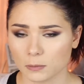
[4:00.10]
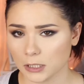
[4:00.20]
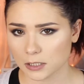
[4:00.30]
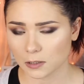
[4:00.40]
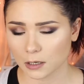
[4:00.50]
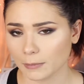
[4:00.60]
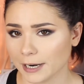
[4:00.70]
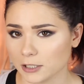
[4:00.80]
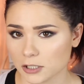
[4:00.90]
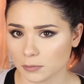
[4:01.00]
me this long, but
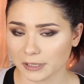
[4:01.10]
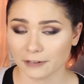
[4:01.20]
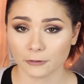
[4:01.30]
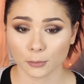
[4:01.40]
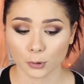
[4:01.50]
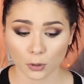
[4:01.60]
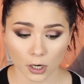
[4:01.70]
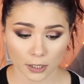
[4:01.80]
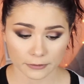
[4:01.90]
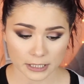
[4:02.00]
I just applied for a pro
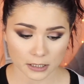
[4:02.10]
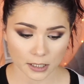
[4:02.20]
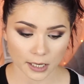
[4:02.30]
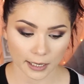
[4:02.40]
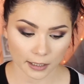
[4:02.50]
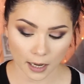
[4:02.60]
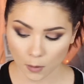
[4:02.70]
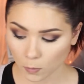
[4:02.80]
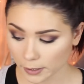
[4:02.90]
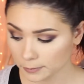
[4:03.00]
card recently and
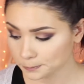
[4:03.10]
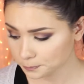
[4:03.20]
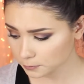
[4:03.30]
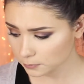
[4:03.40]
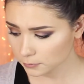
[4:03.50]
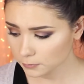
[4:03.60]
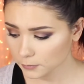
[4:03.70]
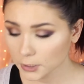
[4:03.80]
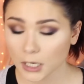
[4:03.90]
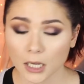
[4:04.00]
got one,
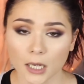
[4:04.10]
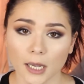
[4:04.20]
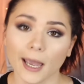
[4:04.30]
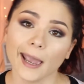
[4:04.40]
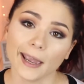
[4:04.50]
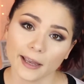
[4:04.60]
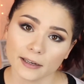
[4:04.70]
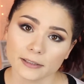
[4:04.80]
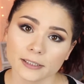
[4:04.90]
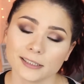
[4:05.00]

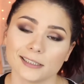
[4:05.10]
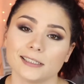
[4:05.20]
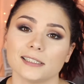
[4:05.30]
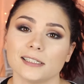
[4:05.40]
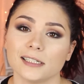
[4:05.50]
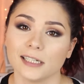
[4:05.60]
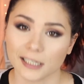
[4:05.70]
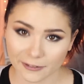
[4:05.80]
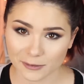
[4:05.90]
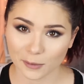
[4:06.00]
and it
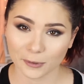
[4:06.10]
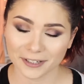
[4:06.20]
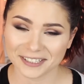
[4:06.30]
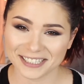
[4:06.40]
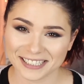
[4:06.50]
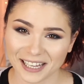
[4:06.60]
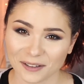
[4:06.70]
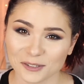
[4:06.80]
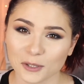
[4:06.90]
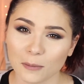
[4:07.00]
gives me a pretty good
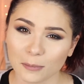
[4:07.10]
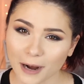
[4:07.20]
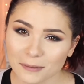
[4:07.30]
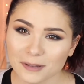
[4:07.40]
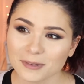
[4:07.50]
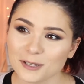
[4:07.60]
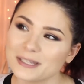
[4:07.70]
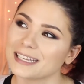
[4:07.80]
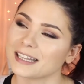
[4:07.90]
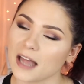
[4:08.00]
discount, so I'll probably be
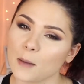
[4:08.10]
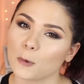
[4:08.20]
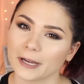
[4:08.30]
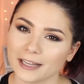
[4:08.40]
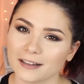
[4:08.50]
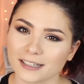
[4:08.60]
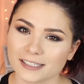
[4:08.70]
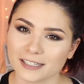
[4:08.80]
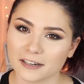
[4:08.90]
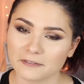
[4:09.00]
using a lot more Inglot
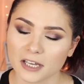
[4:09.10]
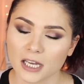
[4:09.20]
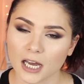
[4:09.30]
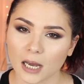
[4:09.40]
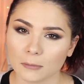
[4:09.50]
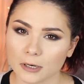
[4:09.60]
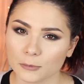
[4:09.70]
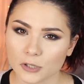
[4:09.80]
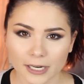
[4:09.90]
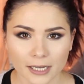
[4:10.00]
stuff. I'm gonna
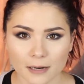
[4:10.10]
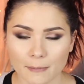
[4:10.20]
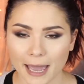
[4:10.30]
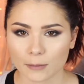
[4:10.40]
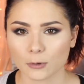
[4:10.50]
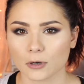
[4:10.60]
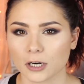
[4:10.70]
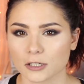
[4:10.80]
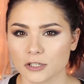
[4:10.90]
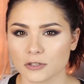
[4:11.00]
try and get a Mac pro
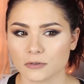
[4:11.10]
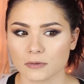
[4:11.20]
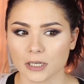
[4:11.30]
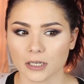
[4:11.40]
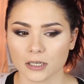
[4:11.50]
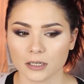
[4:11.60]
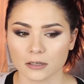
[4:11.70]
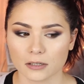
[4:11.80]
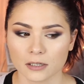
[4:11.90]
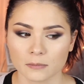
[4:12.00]
card too,
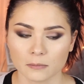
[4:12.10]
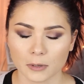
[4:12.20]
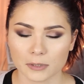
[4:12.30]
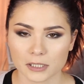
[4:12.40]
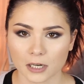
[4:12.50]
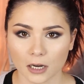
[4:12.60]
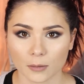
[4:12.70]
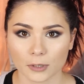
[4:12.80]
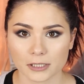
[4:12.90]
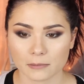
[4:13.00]
and maybe stock
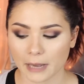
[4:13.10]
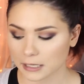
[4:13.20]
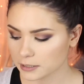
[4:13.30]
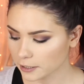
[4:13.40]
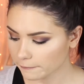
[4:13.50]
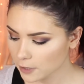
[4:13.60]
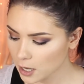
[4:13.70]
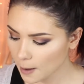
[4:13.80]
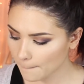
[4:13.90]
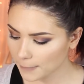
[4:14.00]
up on some Mac
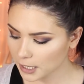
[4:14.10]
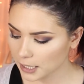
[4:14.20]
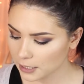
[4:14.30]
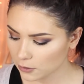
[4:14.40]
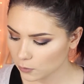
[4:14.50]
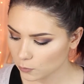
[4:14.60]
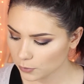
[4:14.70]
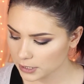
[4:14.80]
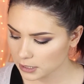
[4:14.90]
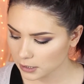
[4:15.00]
stuff. But
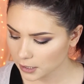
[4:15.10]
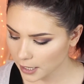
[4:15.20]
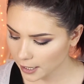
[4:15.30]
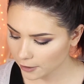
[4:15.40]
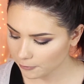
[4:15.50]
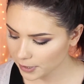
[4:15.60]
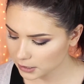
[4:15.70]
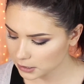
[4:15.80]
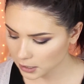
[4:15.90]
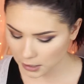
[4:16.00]
recently I have
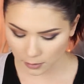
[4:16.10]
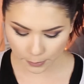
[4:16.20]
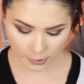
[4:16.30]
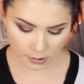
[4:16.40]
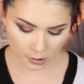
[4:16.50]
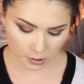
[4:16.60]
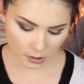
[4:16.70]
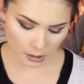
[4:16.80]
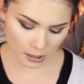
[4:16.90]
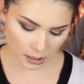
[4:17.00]
picked up
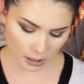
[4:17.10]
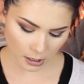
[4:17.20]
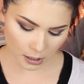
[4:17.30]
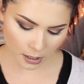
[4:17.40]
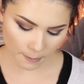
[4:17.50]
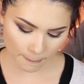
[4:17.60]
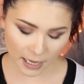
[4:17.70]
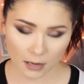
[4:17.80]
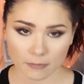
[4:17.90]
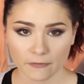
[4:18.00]
the
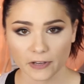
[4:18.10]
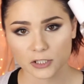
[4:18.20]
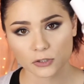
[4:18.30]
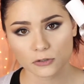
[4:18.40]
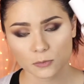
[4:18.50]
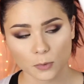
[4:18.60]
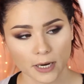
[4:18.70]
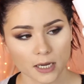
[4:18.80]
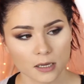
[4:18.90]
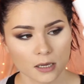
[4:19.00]
makeup fixer
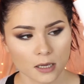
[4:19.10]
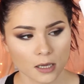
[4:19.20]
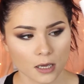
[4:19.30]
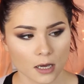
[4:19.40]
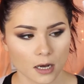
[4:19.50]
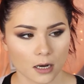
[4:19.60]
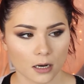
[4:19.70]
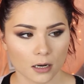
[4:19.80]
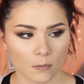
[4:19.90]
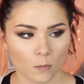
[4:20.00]
spray,
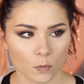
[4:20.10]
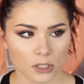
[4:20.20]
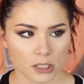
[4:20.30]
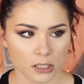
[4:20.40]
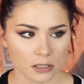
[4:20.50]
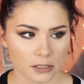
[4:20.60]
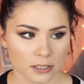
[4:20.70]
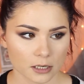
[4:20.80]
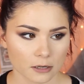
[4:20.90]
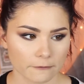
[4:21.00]
which this
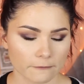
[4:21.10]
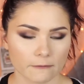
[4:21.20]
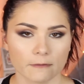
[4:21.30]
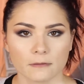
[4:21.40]
stuff,